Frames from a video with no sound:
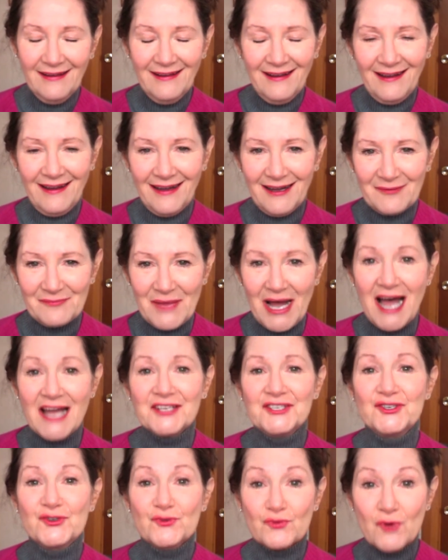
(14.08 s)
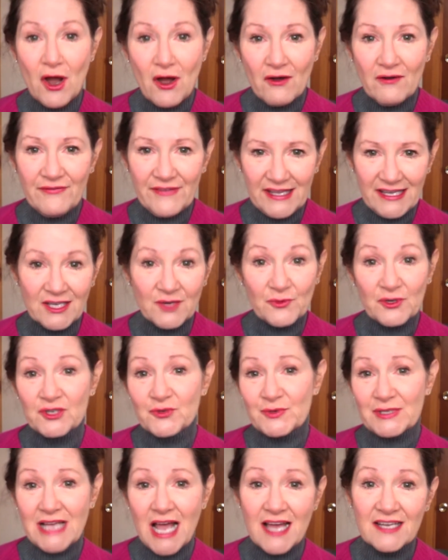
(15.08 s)
um, I drove in, which
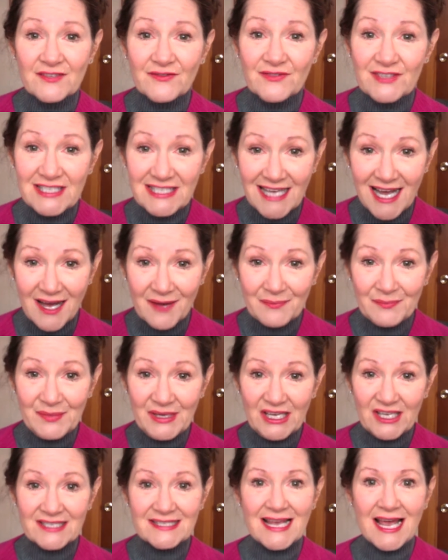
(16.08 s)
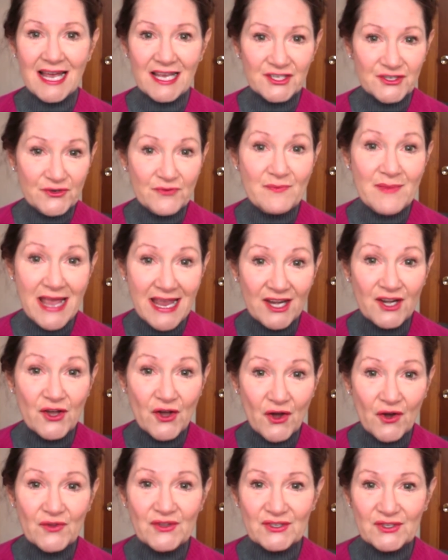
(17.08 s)
was kind of dumb because, as you may
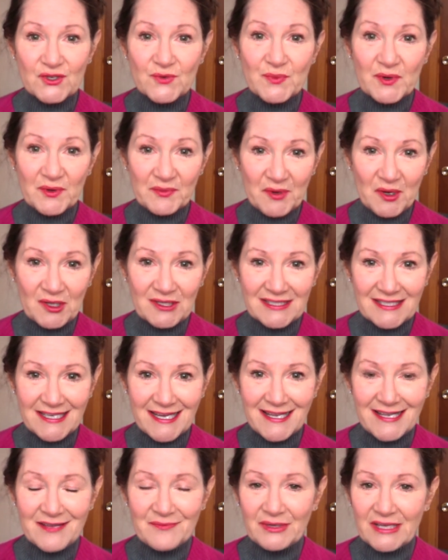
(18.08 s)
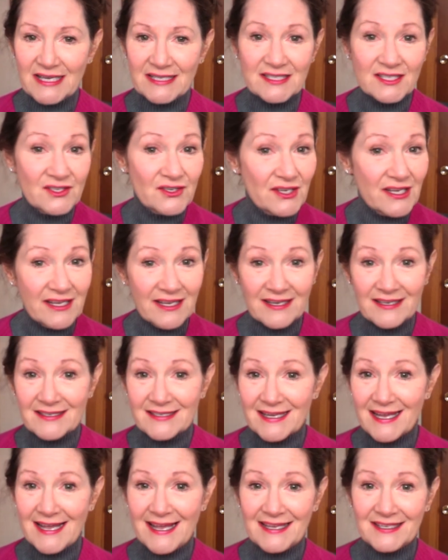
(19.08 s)
know, the Super Bowl is taking place, and
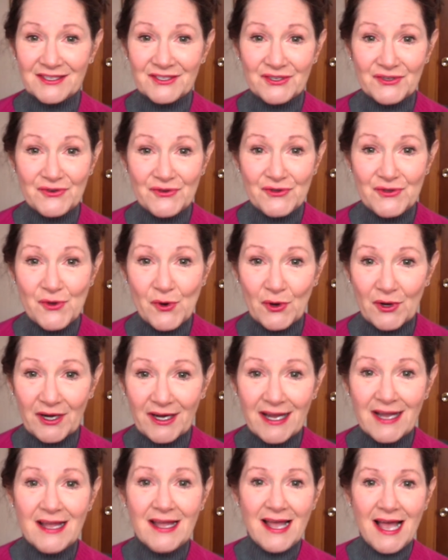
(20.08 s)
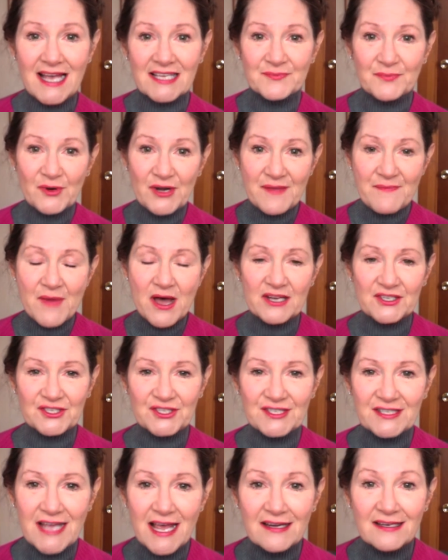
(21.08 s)
and New York has pretty much
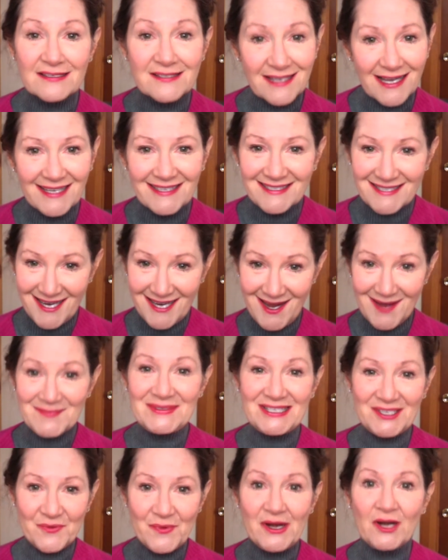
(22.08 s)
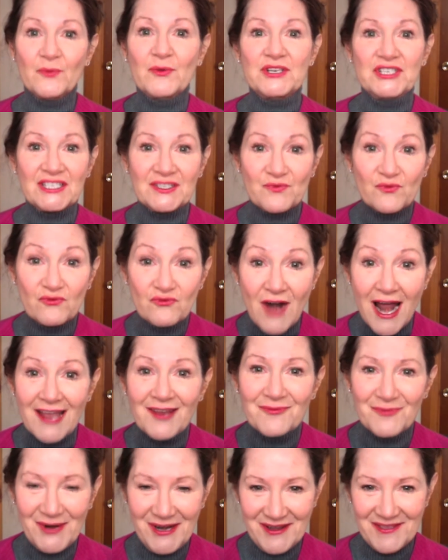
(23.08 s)
set aside Times Square, which is
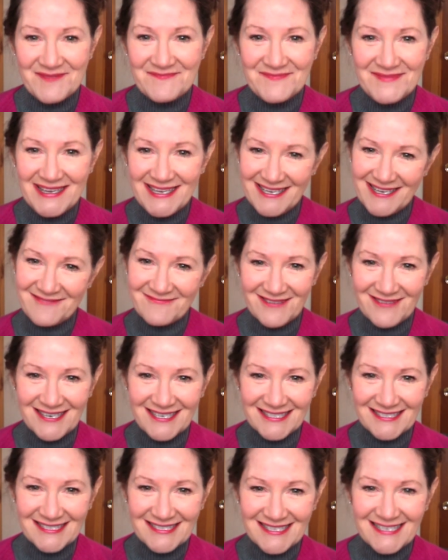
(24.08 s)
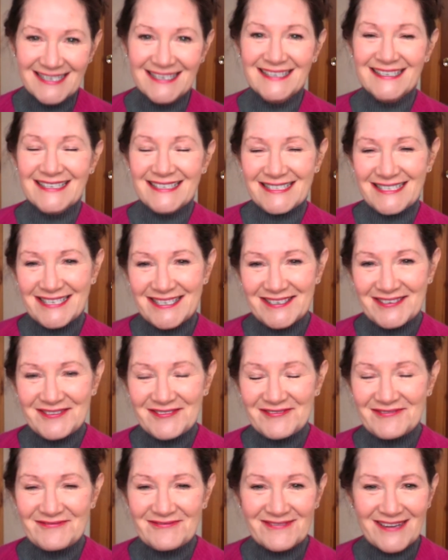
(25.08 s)
right where the meeting was,
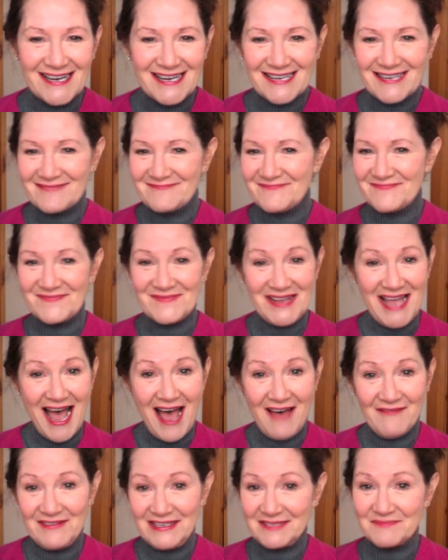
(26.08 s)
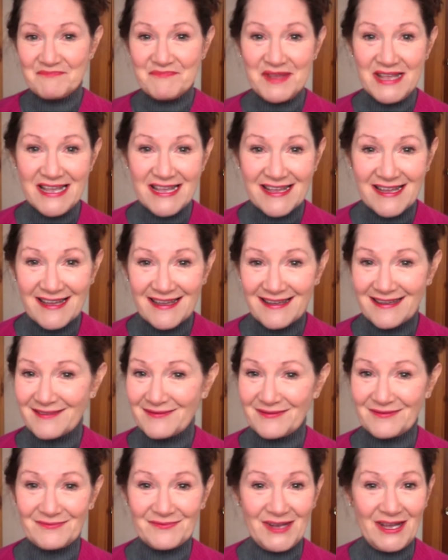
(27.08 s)
to um, have this big
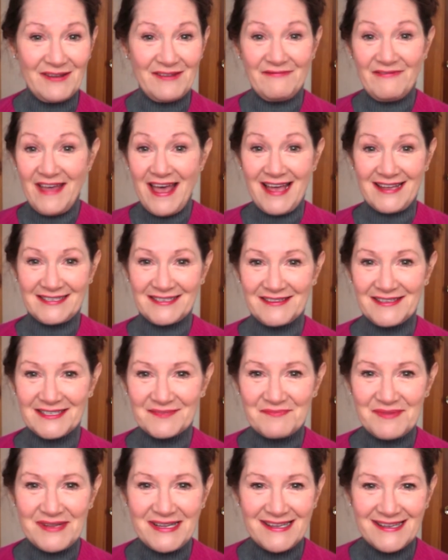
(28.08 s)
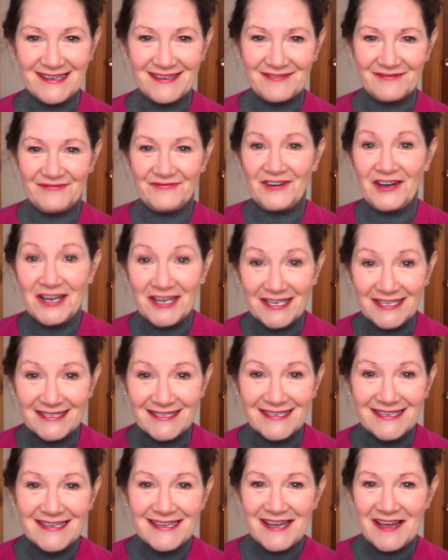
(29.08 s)
event, this big
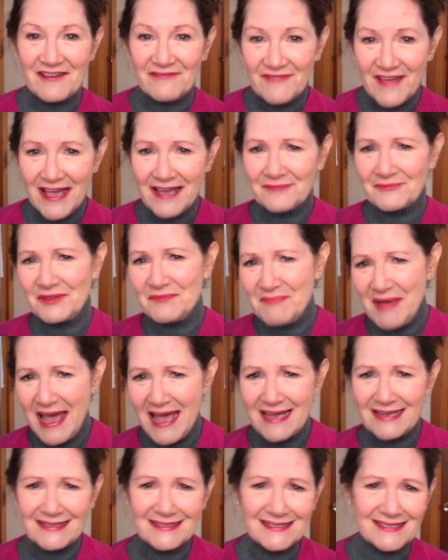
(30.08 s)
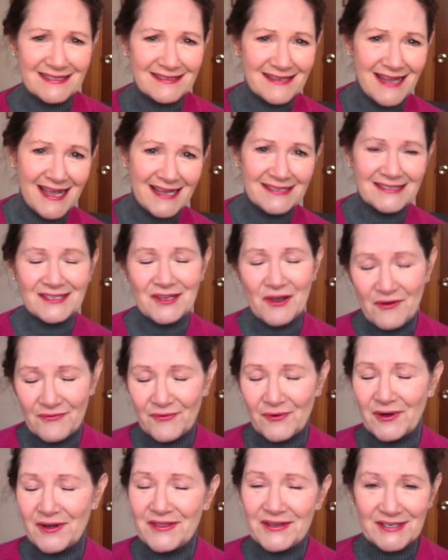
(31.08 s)
fun event with bands and and so
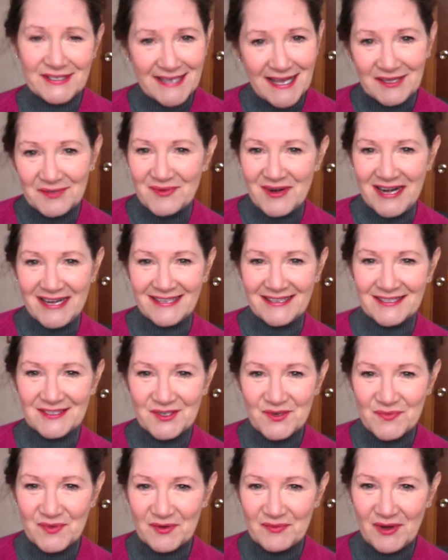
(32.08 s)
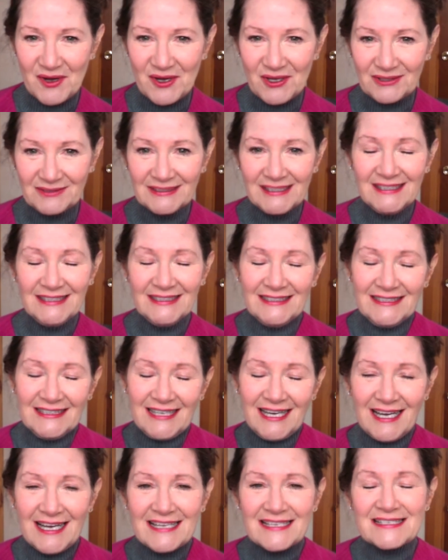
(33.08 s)
forth. They're celebrating the Super Bowl,
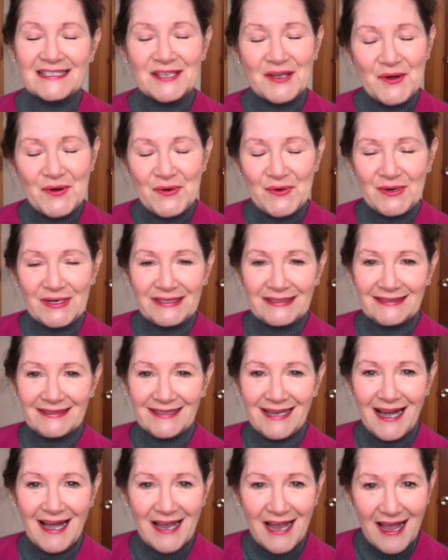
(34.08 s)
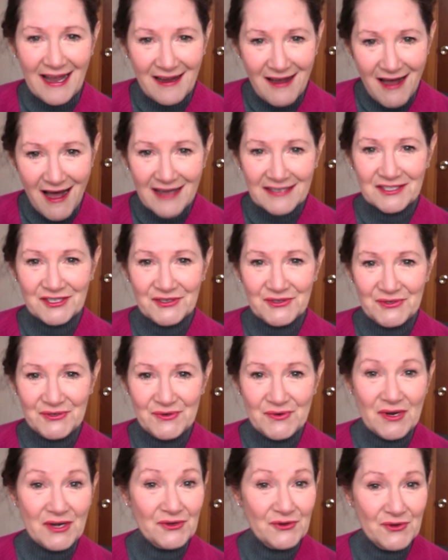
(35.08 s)
uh, so I, I got
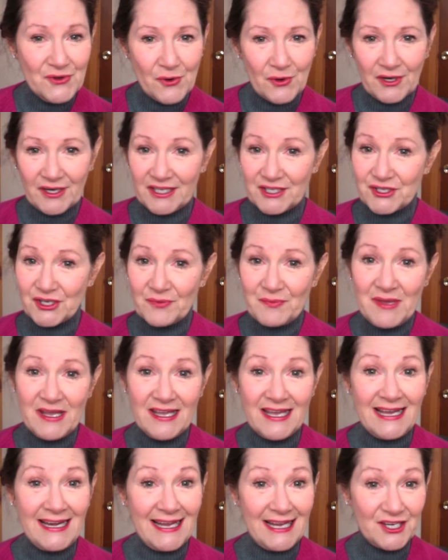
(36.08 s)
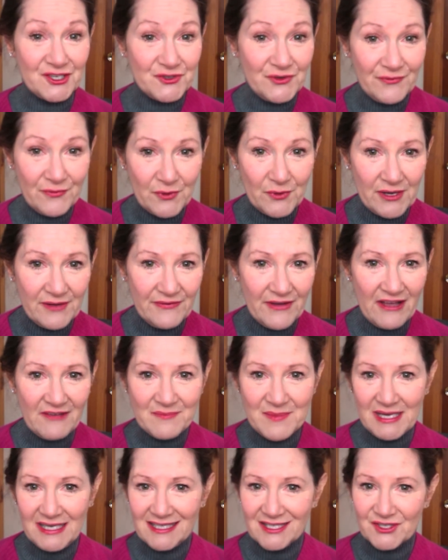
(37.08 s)
to New York. It took me an extra 45
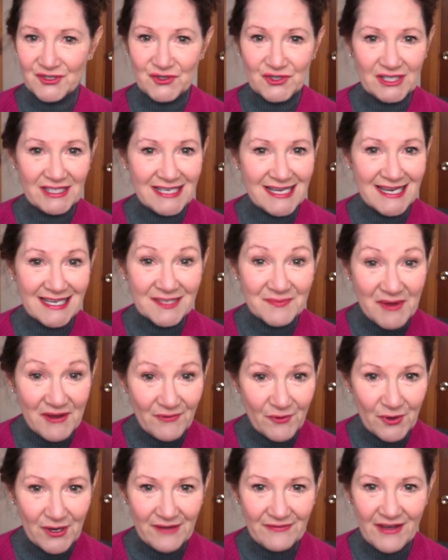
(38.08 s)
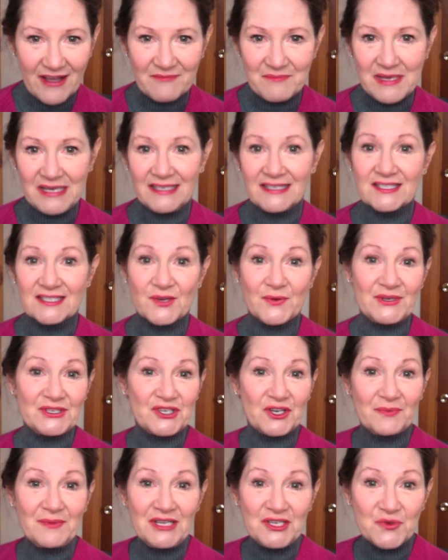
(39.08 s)
minutes, usually takes me 45 minutes, so it
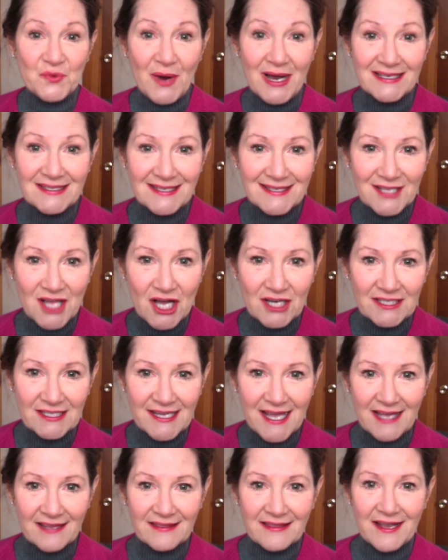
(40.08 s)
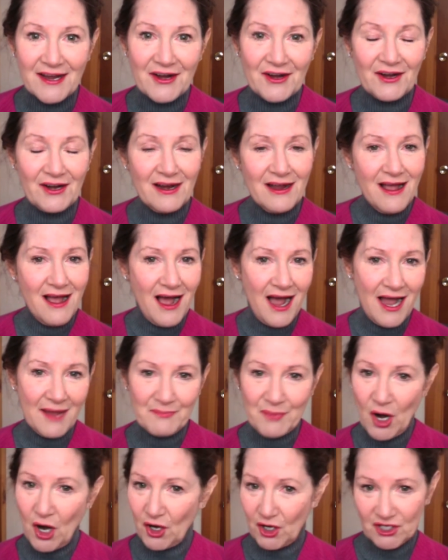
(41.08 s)
took me twice as long to get there. I
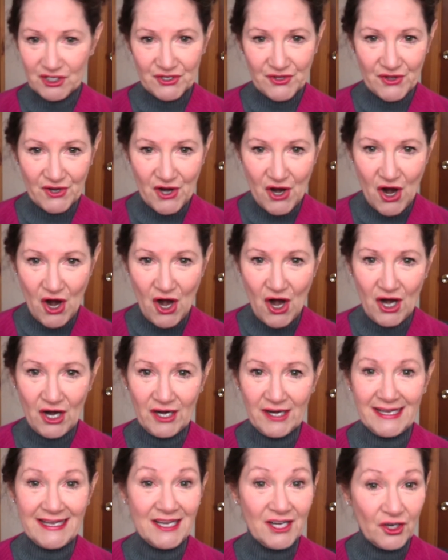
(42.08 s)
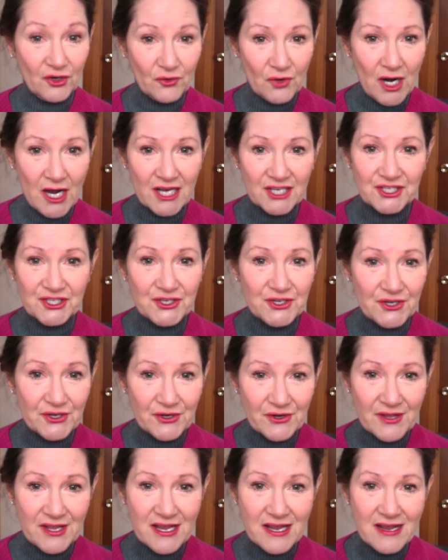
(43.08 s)
parked the car in a garage
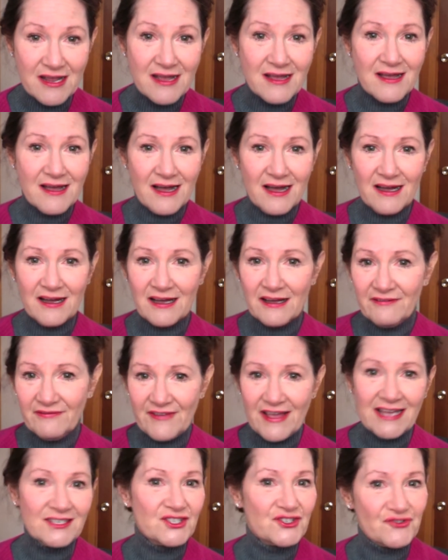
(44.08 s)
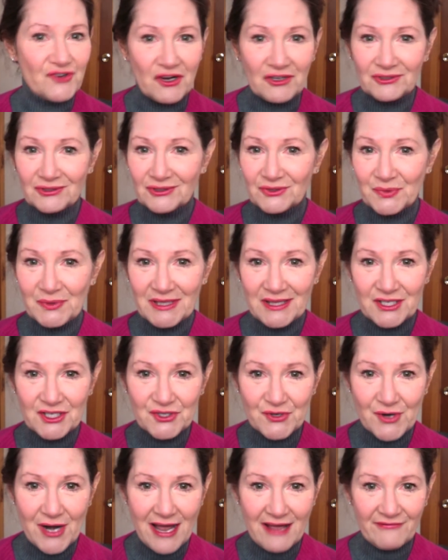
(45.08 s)
near the uh, event, struggled with the
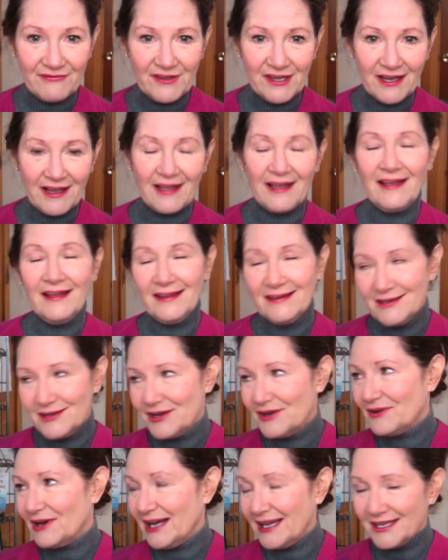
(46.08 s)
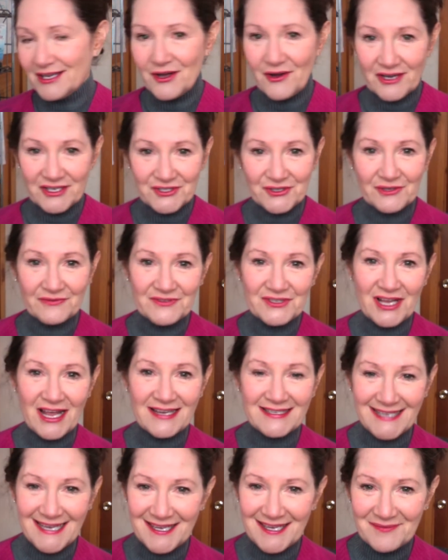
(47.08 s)
traffic. I know, I know, I should have
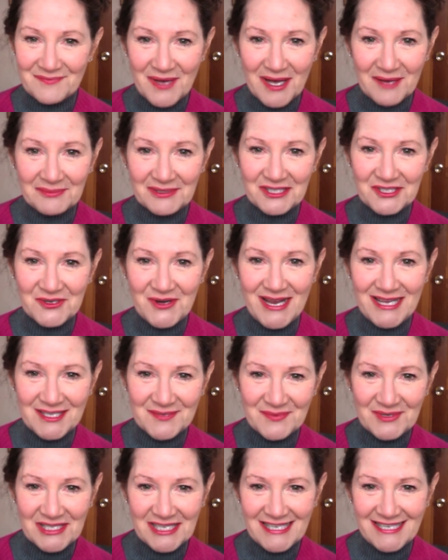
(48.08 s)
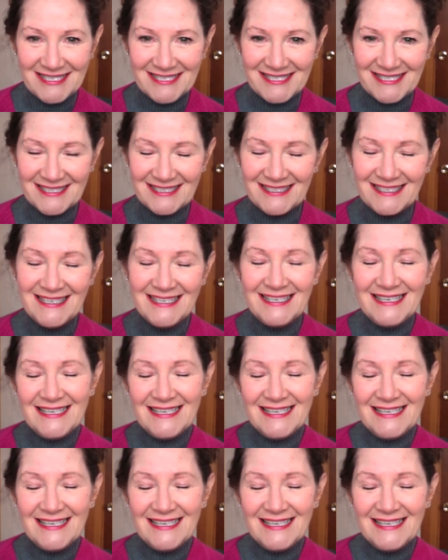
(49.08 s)
taken public transportation.